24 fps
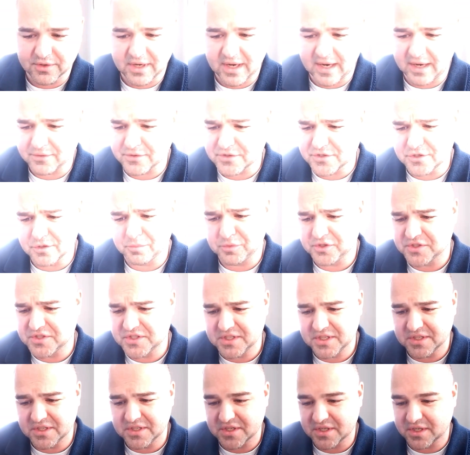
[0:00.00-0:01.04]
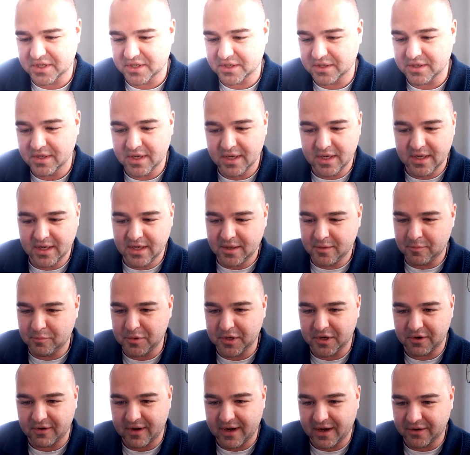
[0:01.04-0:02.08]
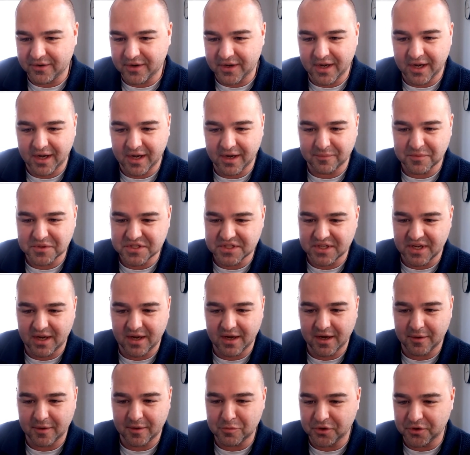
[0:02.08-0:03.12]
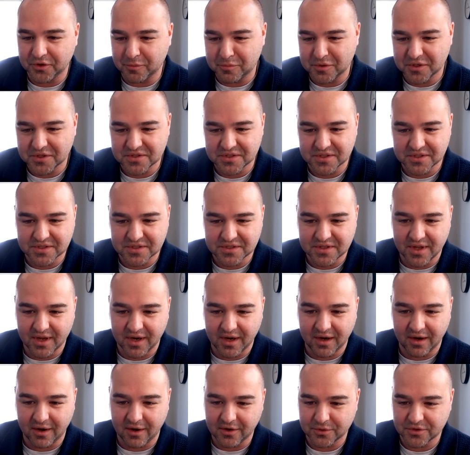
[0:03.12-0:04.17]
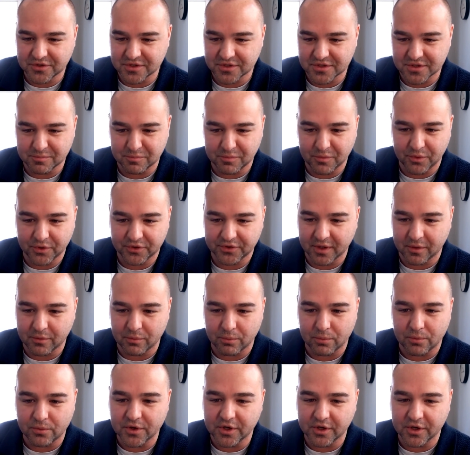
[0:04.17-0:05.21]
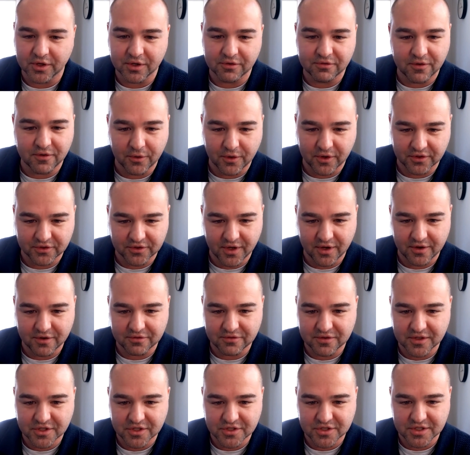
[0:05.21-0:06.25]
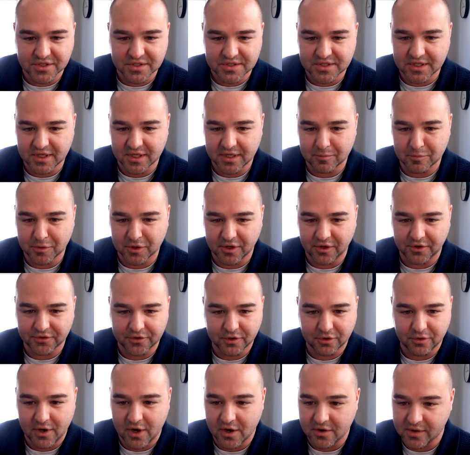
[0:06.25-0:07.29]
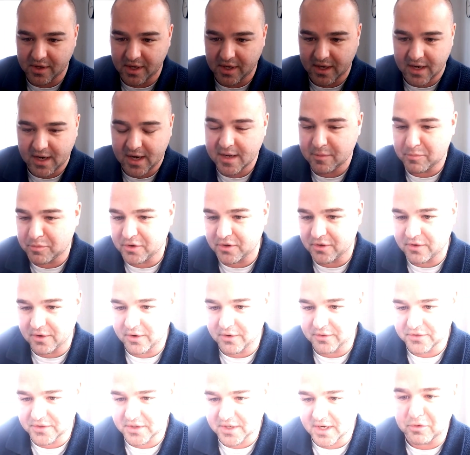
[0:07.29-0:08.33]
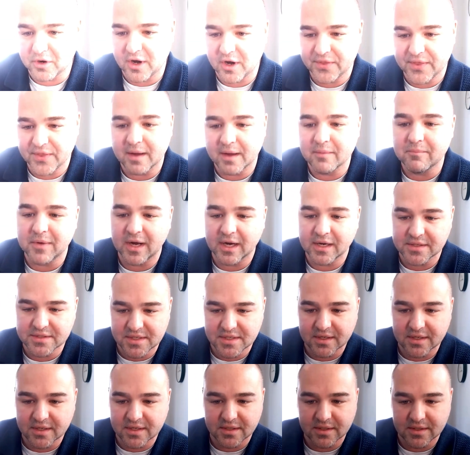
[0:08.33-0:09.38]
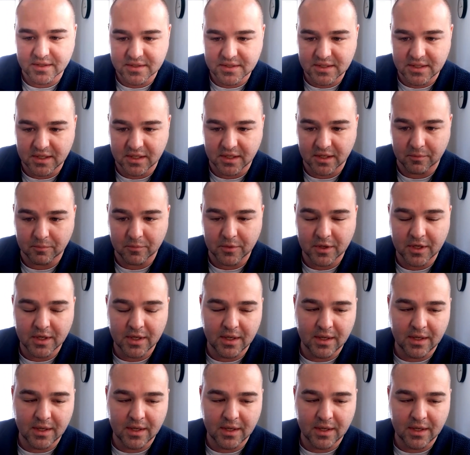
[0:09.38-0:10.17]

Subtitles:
guy was super seasoned, been around at Amazon, built a business there, was like really focused on efficiency, but also on like hypergrowth. He brought that mindset to the team.